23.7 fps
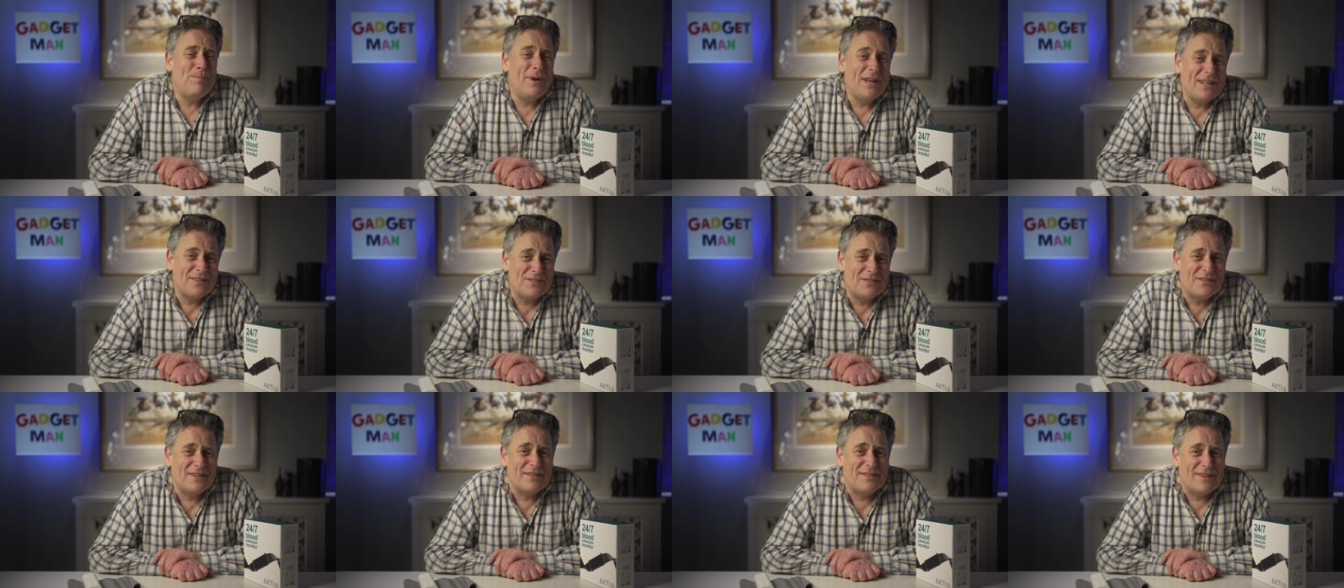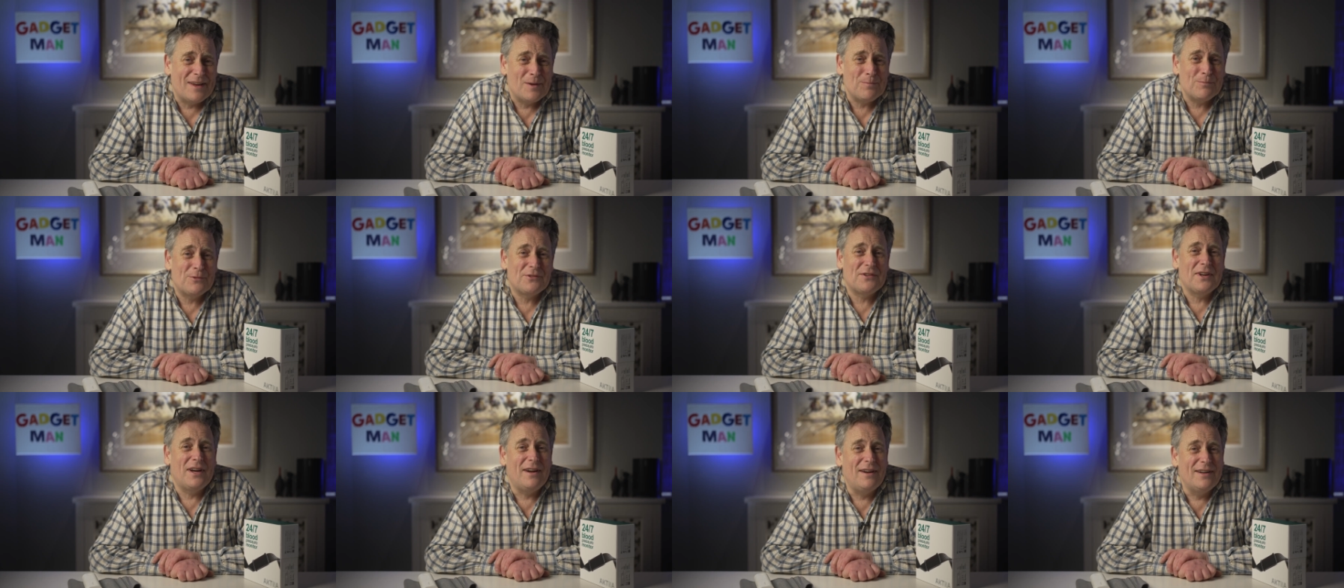best
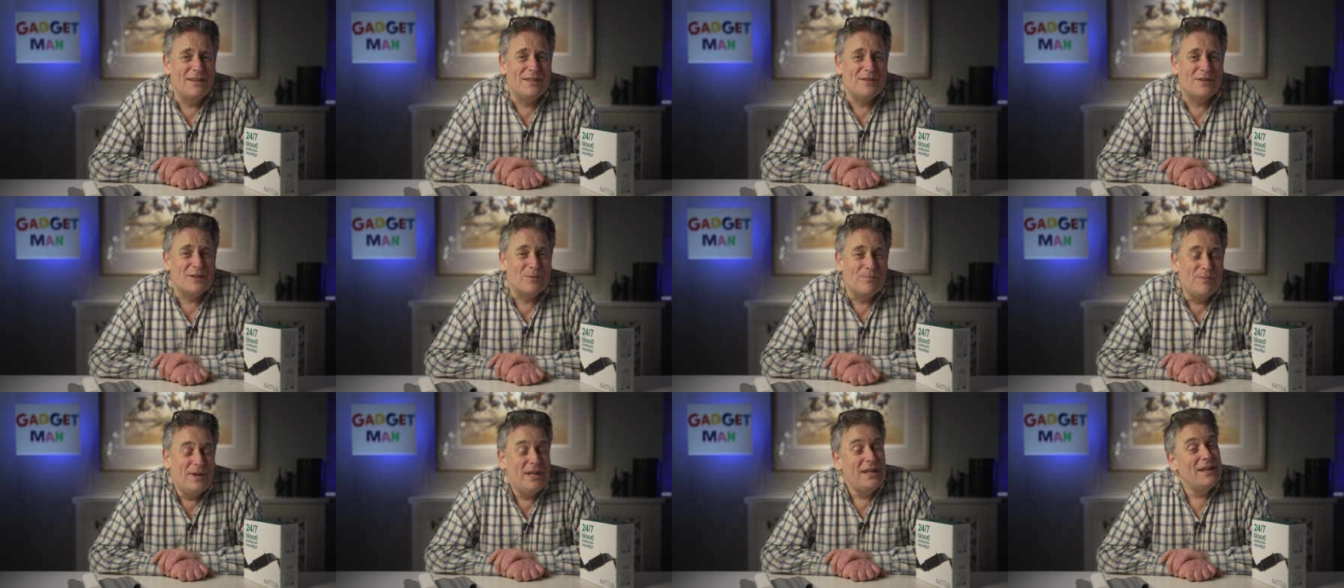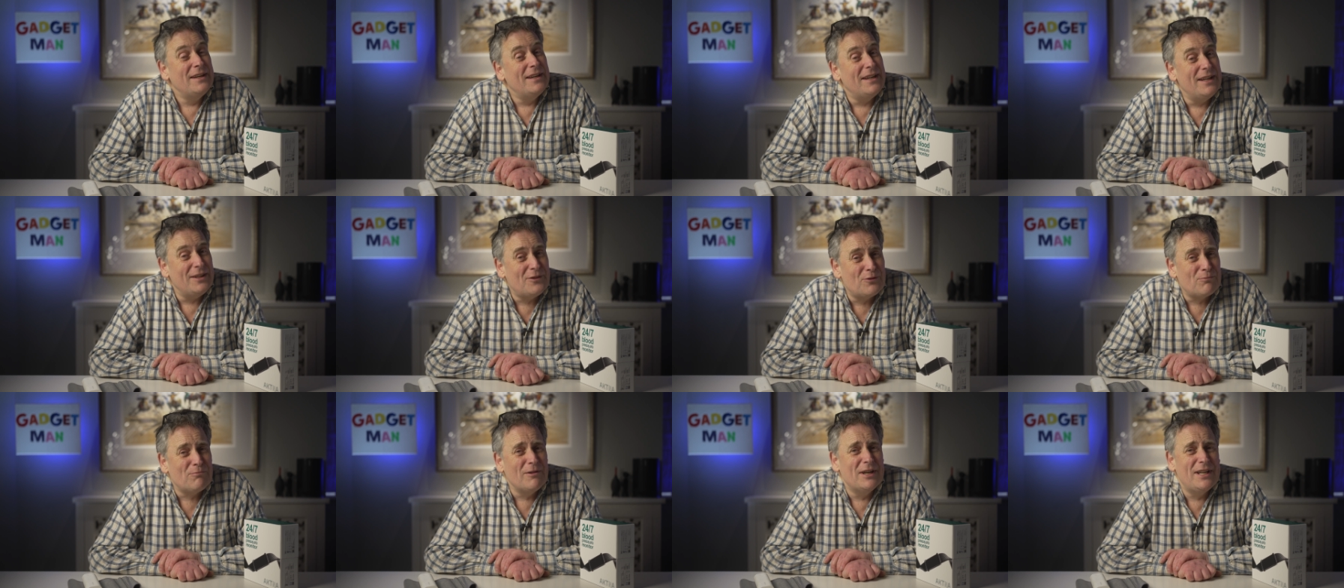attempts to hide them,
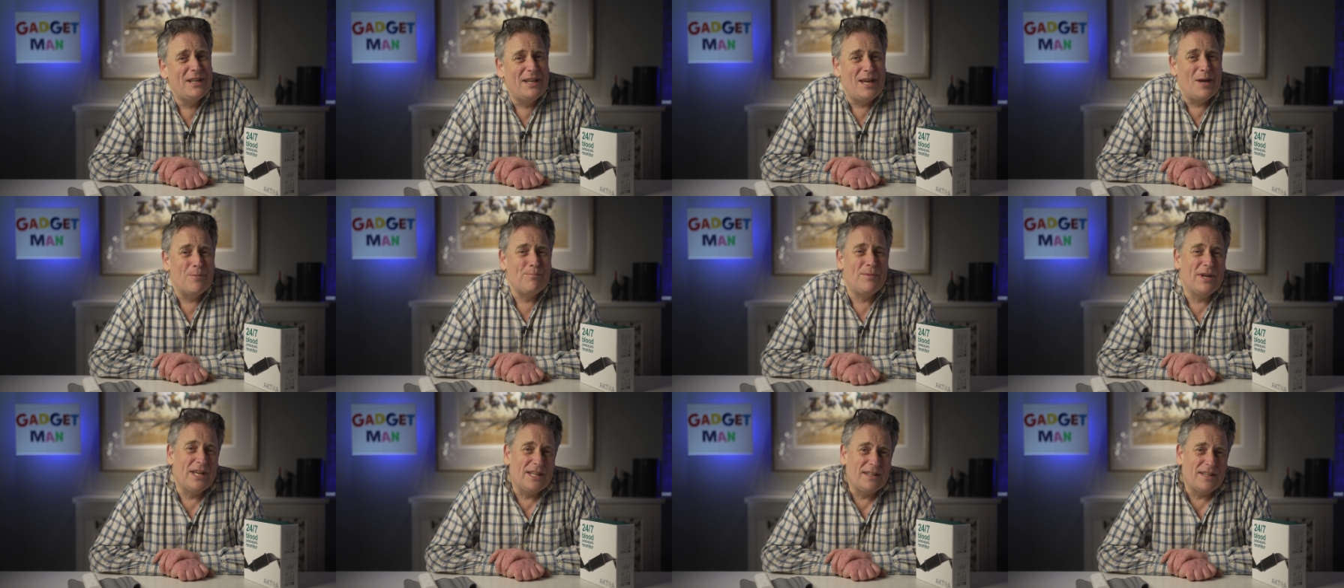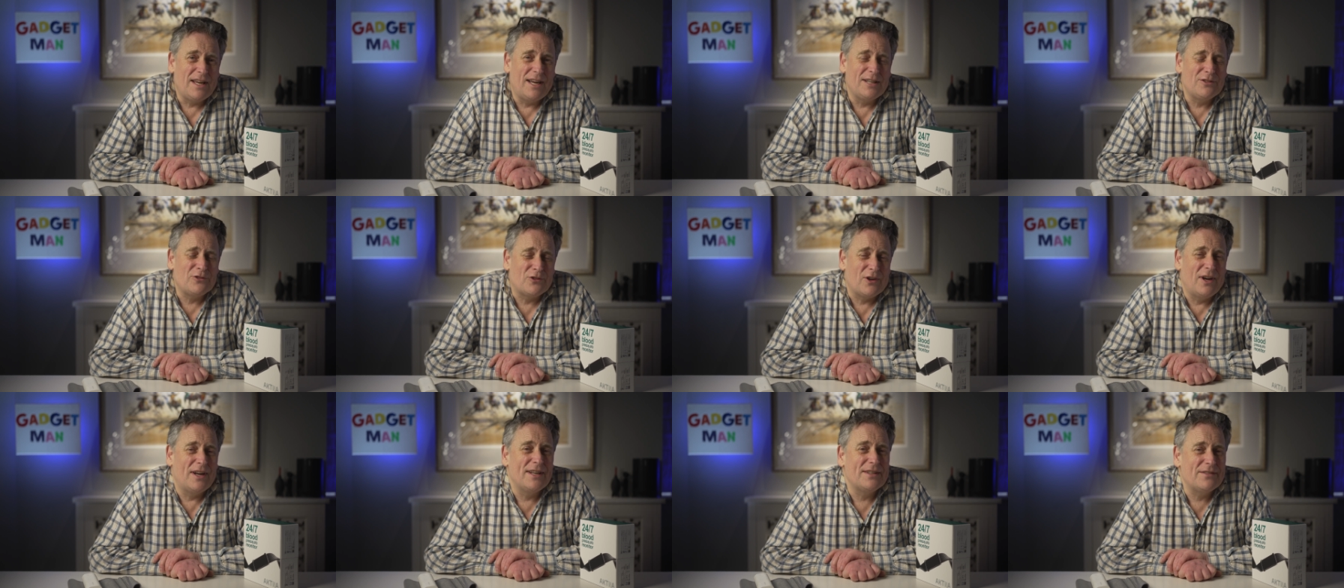it's really a bit like
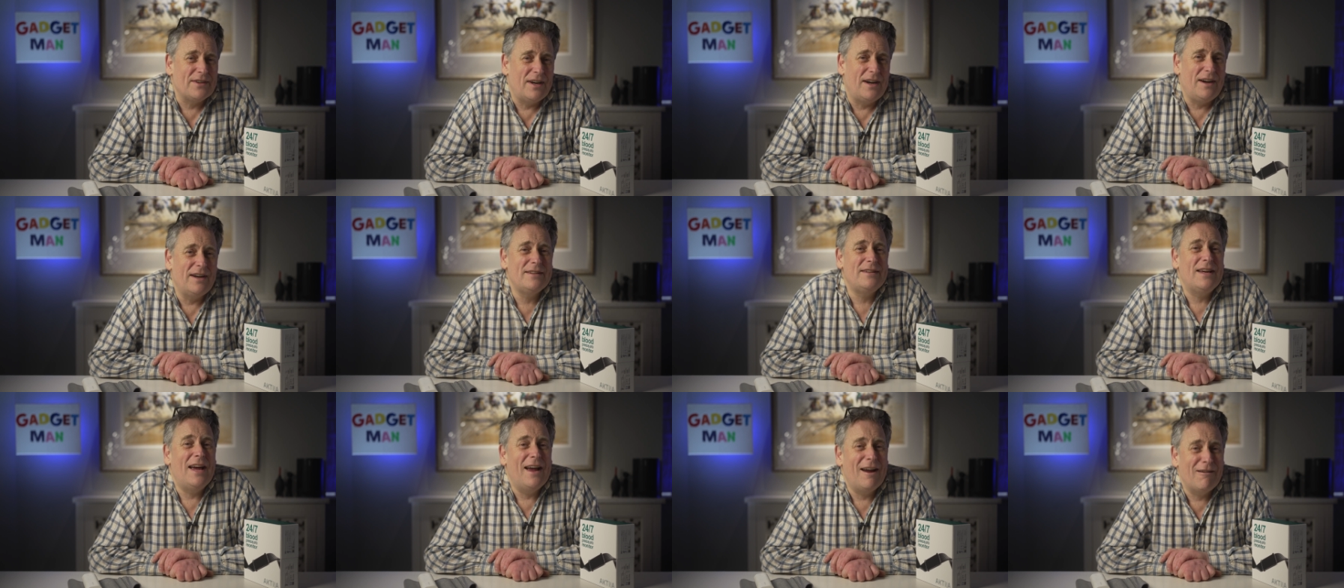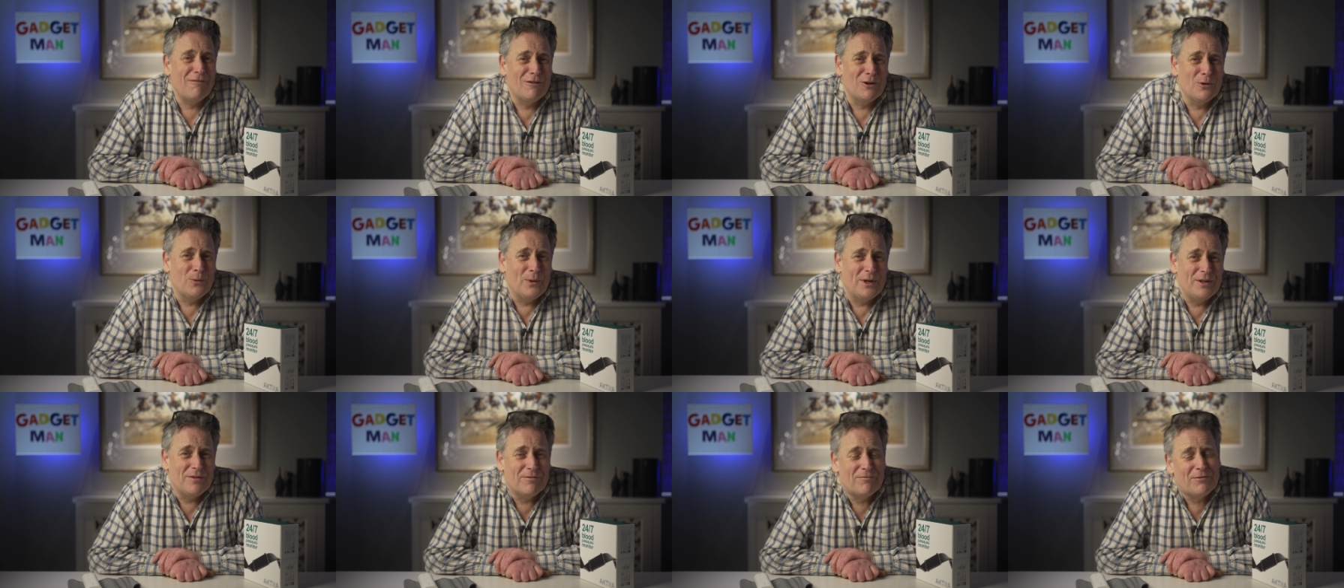trying to hide
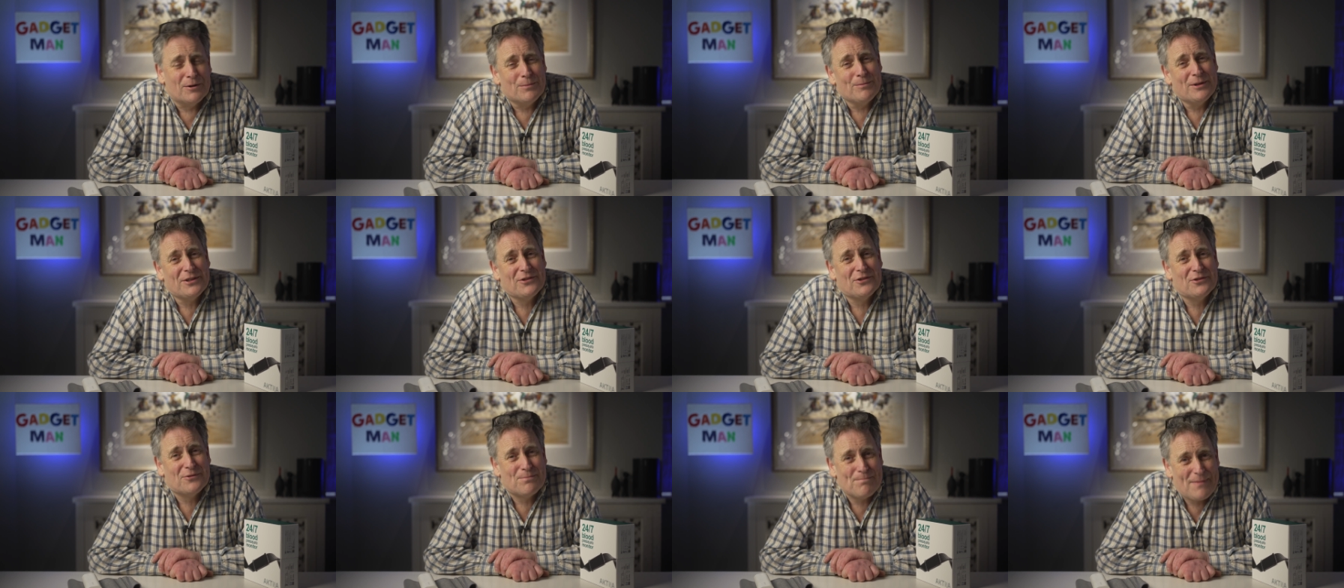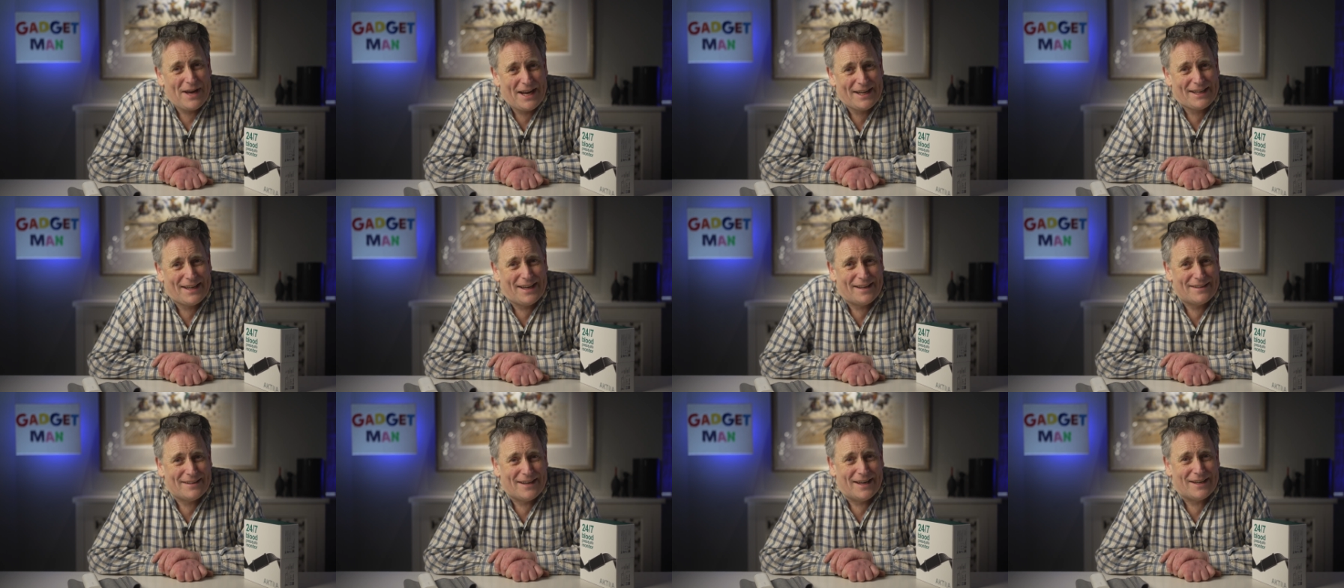heroin from a smack
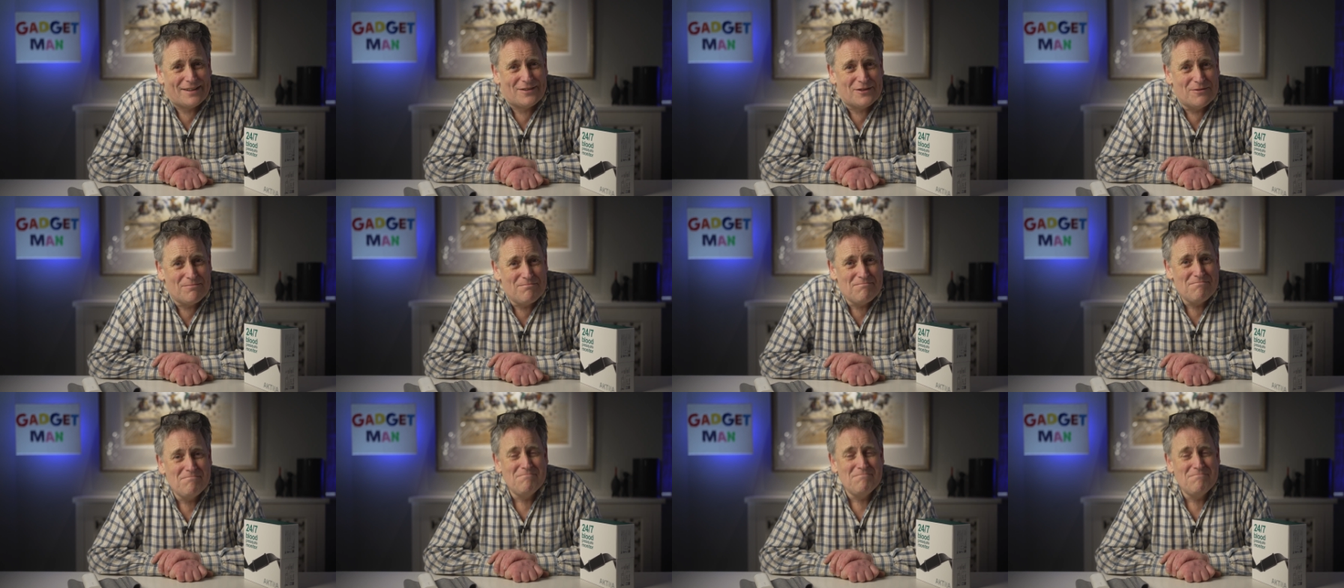addict.